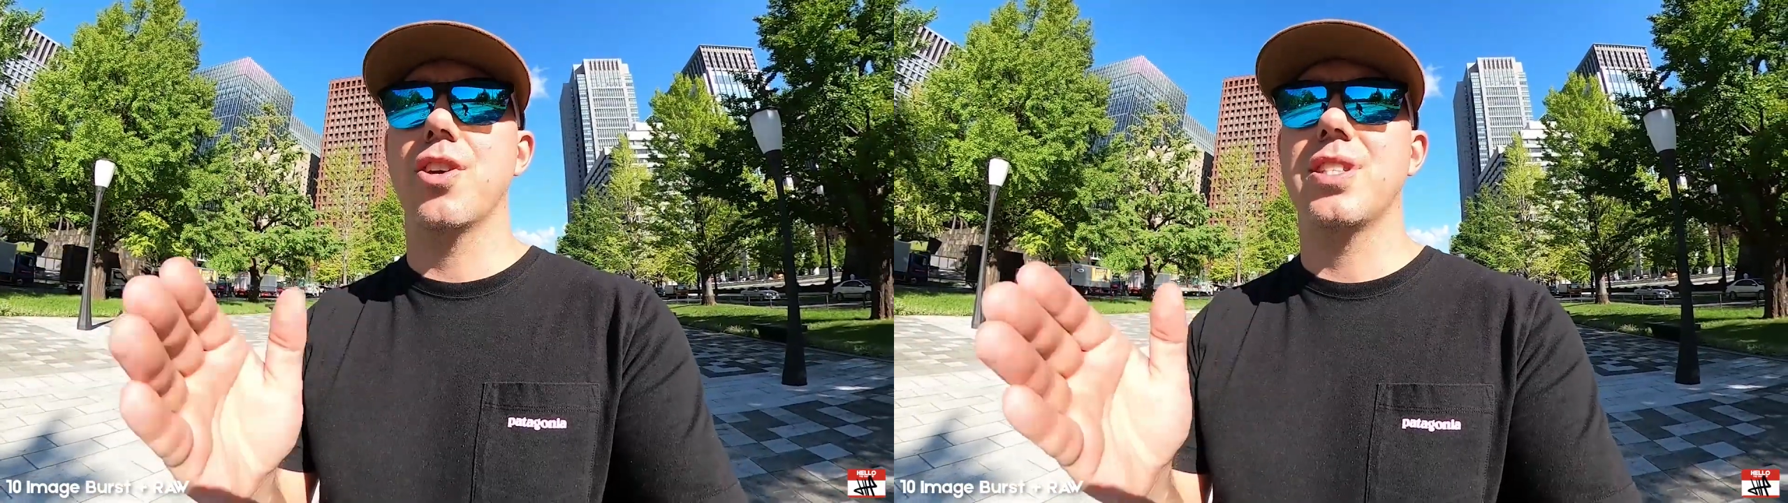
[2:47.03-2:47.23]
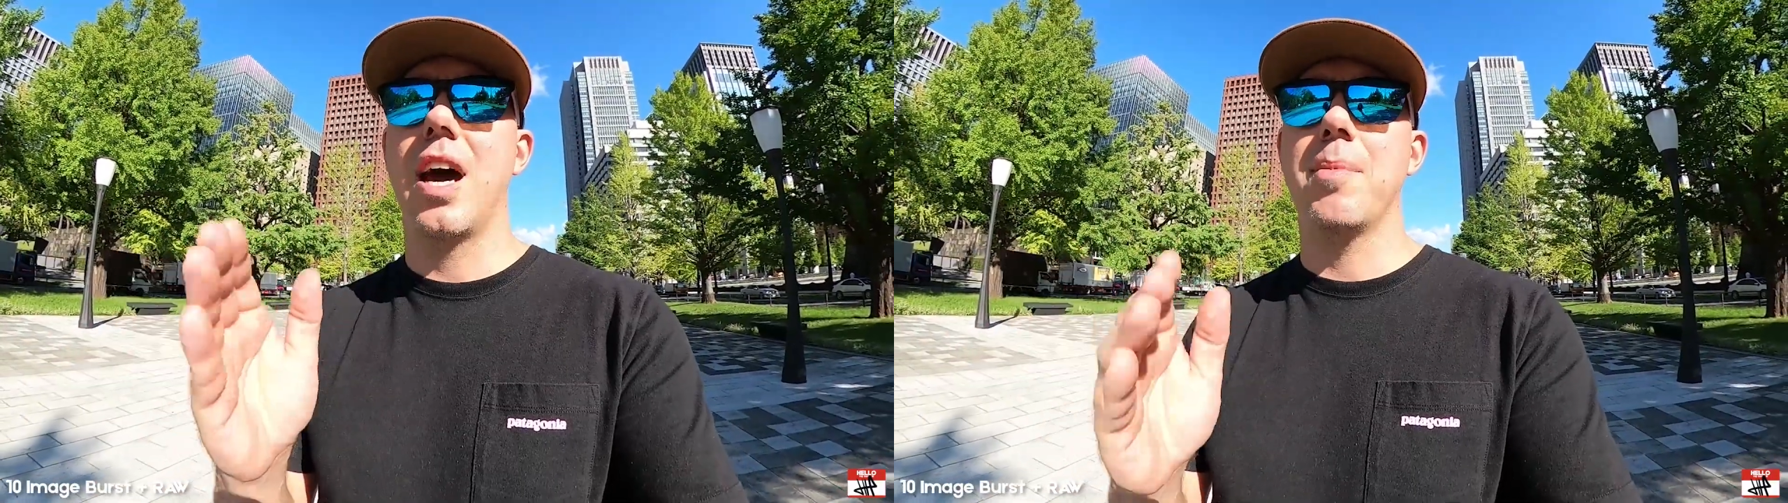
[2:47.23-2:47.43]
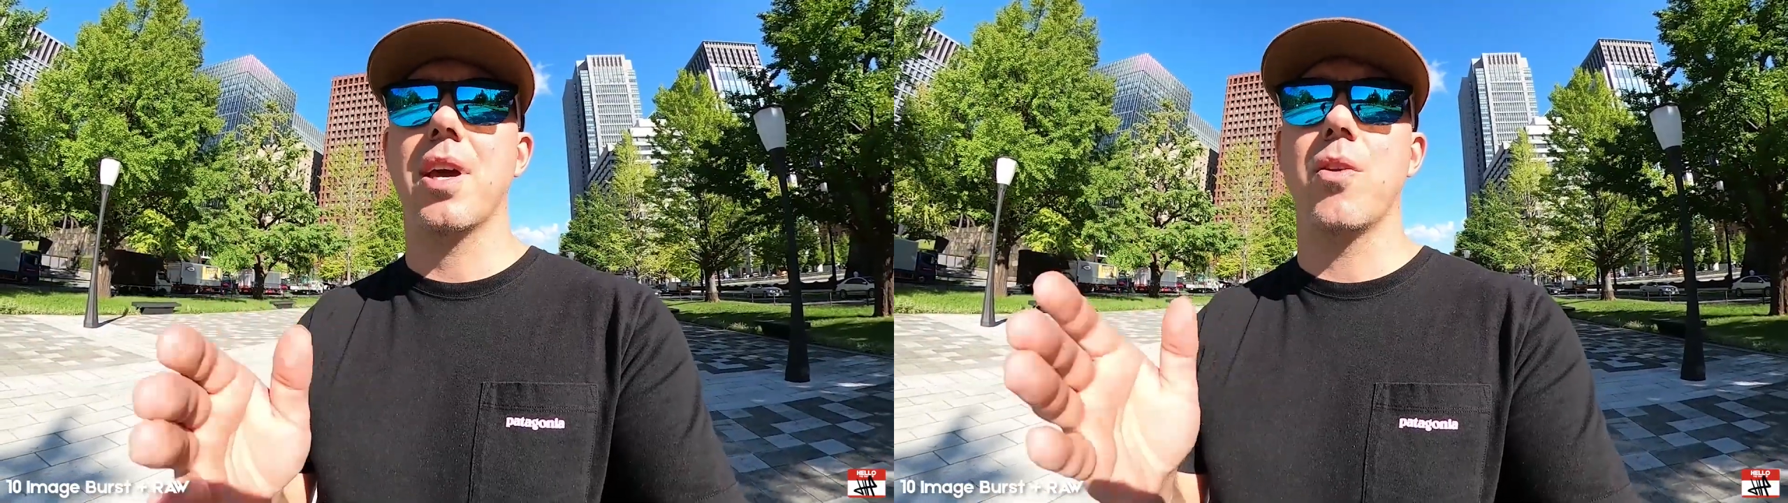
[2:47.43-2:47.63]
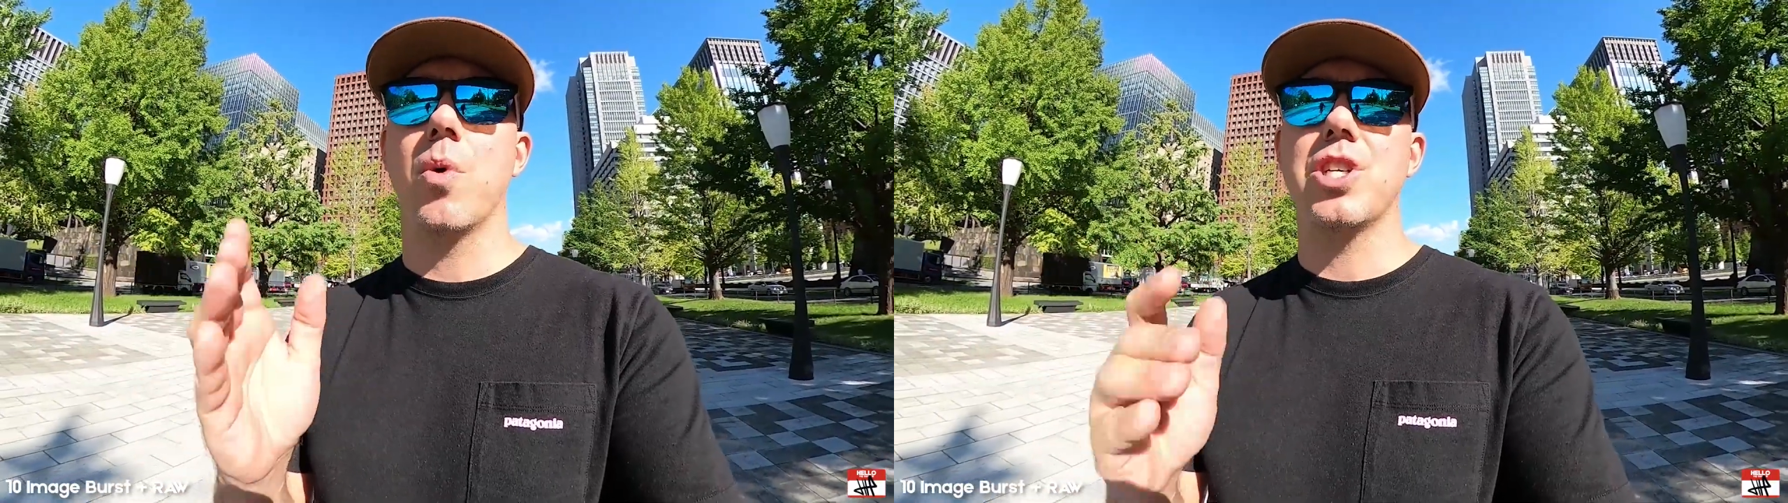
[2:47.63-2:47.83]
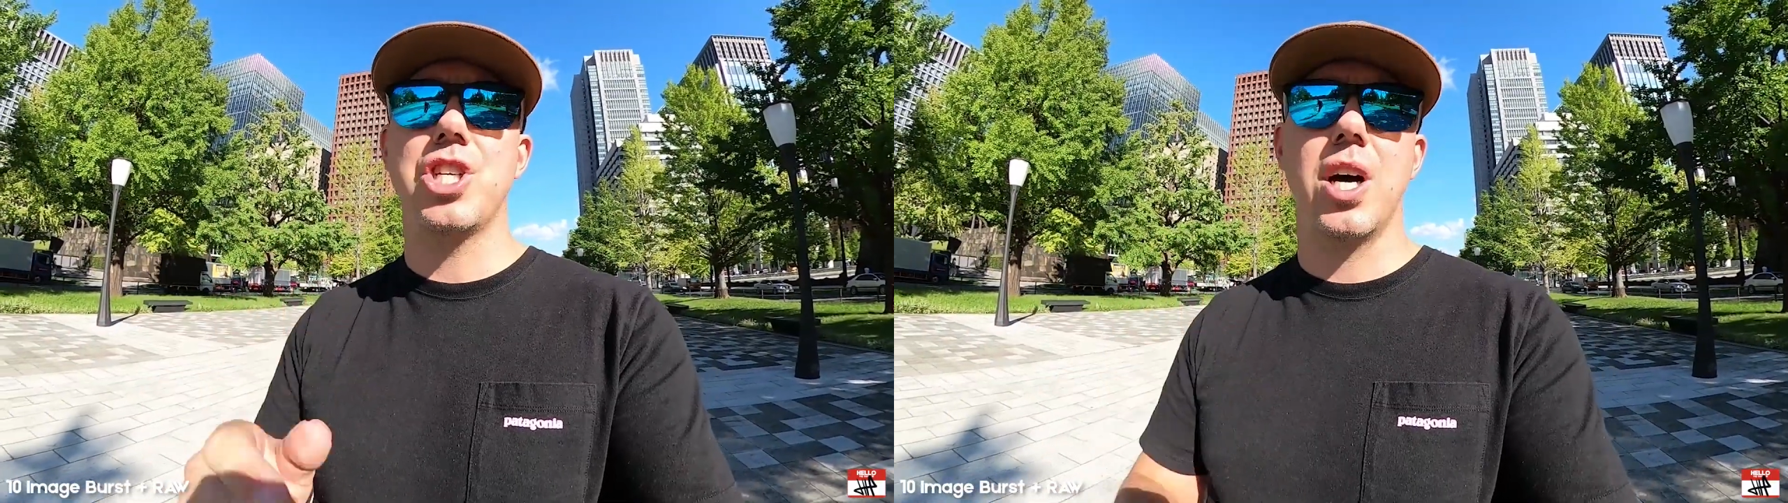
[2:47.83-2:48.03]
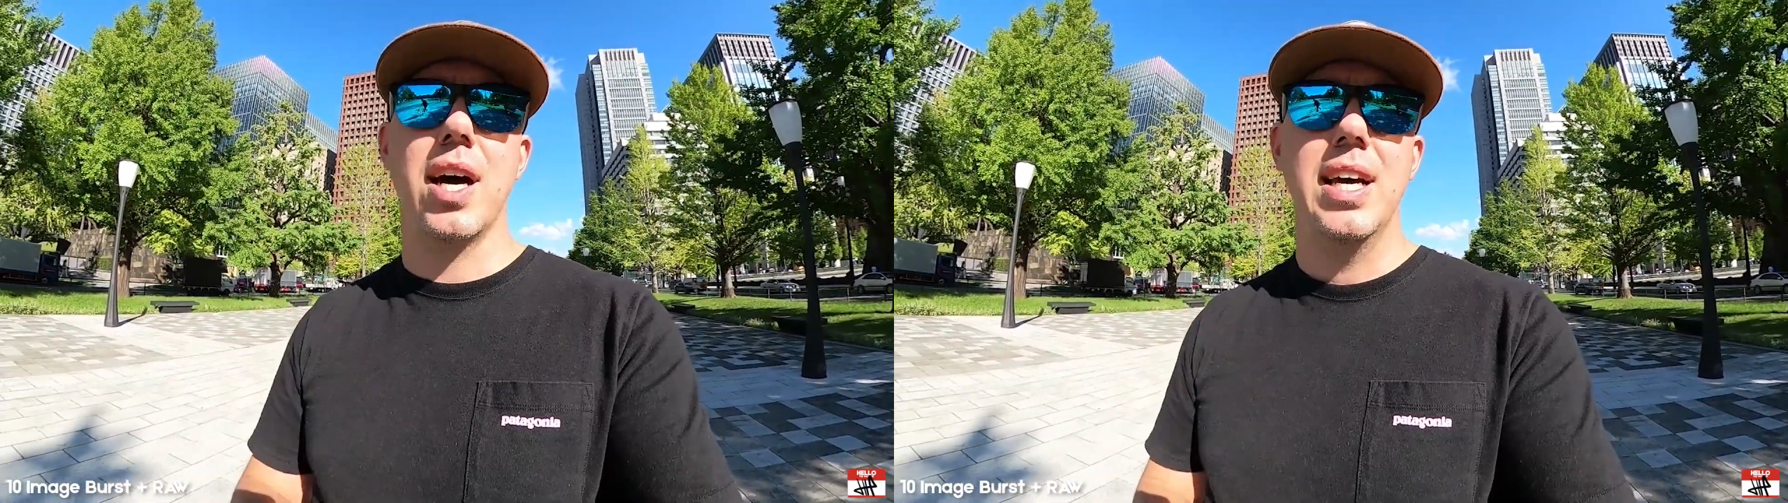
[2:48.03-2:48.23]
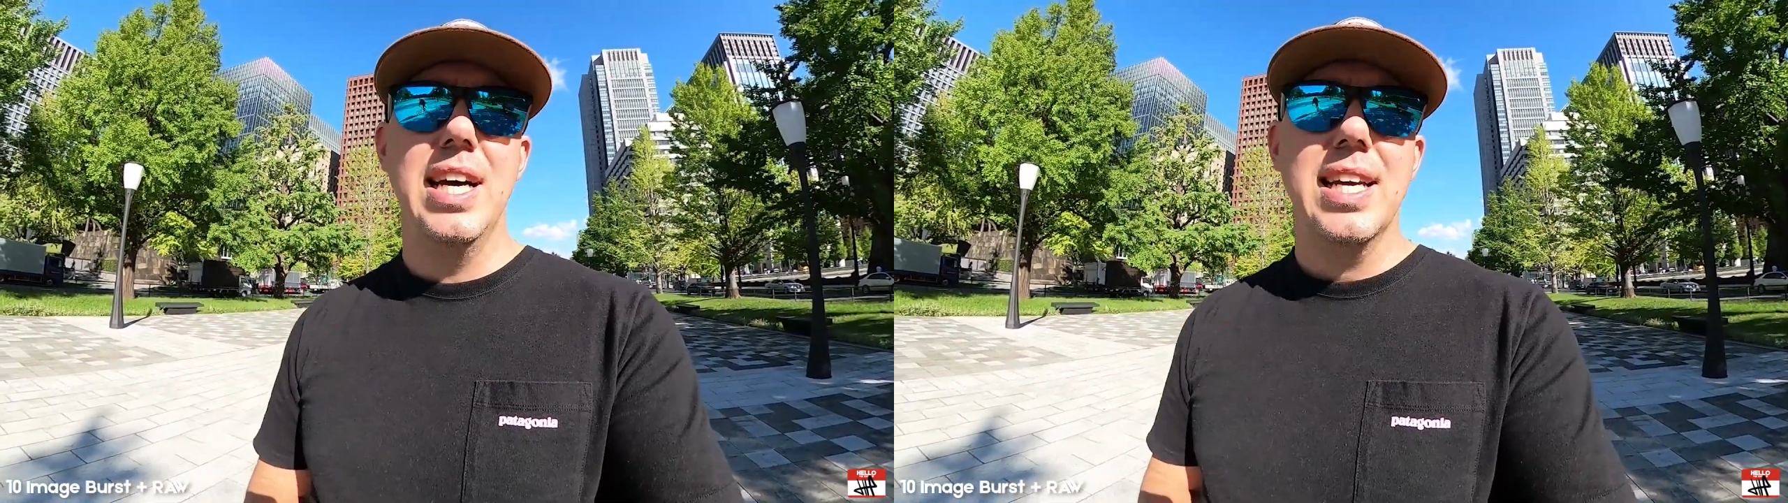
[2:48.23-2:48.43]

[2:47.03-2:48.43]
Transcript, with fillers: good timing on one shot.